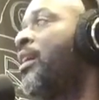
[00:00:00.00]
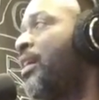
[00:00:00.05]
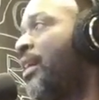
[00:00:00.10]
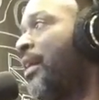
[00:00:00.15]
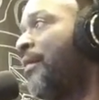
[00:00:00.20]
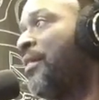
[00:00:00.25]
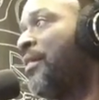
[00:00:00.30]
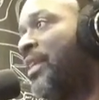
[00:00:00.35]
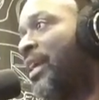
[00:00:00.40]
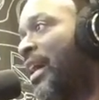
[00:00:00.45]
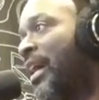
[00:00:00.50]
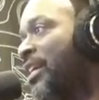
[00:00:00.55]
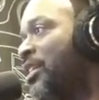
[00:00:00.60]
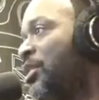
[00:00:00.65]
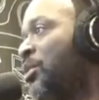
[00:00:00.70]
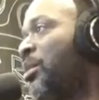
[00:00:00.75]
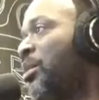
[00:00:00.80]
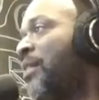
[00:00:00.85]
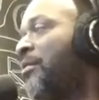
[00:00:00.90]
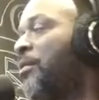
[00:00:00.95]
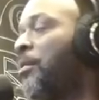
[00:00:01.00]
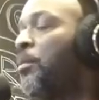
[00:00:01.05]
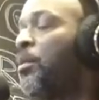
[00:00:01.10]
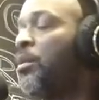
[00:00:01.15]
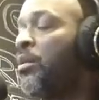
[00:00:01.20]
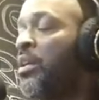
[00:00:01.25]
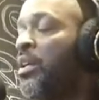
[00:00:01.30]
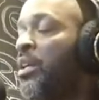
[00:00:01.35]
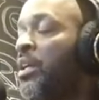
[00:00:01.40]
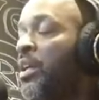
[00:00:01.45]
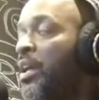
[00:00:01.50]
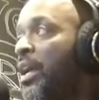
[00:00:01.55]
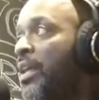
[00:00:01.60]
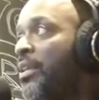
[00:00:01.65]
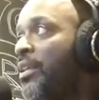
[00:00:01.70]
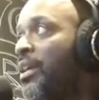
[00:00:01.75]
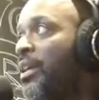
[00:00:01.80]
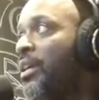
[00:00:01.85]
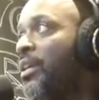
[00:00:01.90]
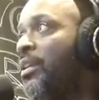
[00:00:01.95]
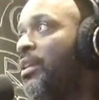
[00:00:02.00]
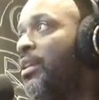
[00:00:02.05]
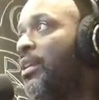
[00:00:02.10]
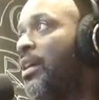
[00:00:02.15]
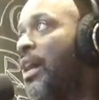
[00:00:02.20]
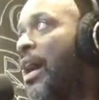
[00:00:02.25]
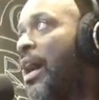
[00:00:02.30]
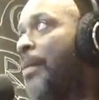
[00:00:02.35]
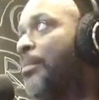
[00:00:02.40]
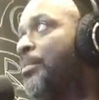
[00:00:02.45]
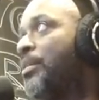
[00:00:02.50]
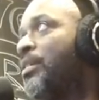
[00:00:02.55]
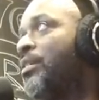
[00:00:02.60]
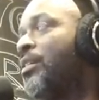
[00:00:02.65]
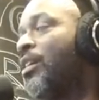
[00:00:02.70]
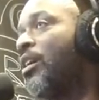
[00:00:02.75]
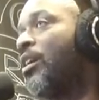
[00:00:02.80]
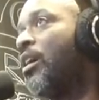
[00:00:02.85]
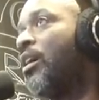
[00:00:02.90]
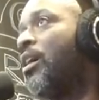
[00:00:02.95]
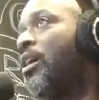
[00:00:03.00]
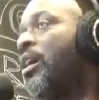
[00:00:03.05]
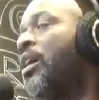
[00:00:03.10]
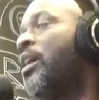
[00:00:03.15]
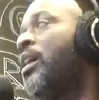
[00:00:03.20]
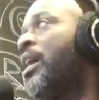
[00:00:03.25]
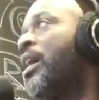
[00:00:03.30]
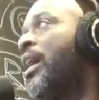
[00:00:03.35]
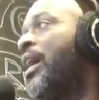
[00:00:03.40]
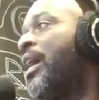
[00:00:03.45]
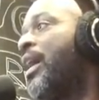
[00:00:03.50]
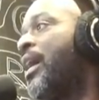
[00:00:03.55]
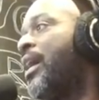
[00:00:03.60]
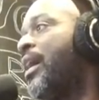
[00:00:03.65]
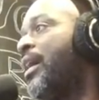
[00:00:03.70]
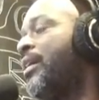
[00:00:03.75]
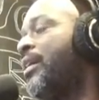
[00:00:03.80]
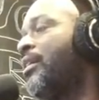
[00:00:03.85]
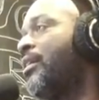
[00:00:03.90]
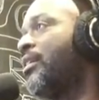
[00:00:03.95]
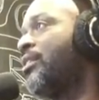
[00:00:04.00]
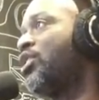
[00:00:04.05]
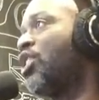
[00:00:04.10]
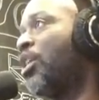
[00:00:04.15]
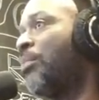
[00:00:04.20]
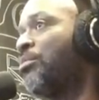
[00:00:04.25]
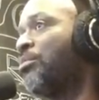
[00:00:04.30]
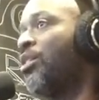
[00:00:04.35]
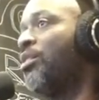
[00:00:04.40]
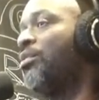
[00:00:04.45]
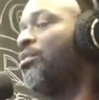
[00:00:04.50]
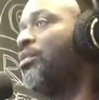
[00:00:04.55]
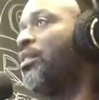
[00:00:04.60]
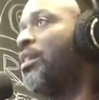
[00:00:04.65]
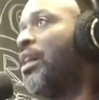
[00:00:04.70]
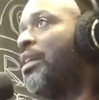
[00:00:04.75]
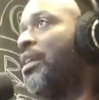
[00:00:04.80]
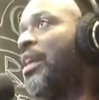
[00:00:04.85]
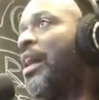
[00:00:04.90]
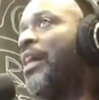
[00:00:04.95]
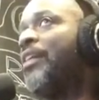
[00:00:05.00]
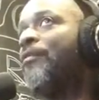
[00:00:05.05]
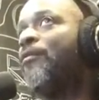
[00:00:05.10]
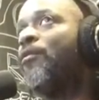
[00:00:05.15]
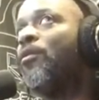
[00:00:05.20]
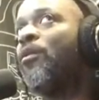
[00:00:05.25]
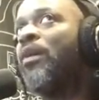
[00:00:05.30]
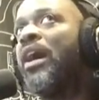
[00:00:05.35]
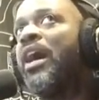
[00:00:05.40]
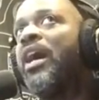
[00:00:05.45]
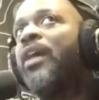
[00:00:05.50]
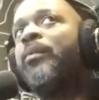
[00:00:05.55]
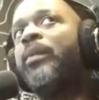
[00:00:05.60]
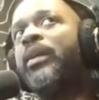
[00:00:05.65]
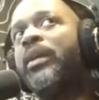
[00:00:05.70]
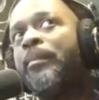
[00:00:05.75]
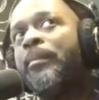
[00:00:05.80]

everything I do every morning, and then hopped in the car and jumped on a 94 highway to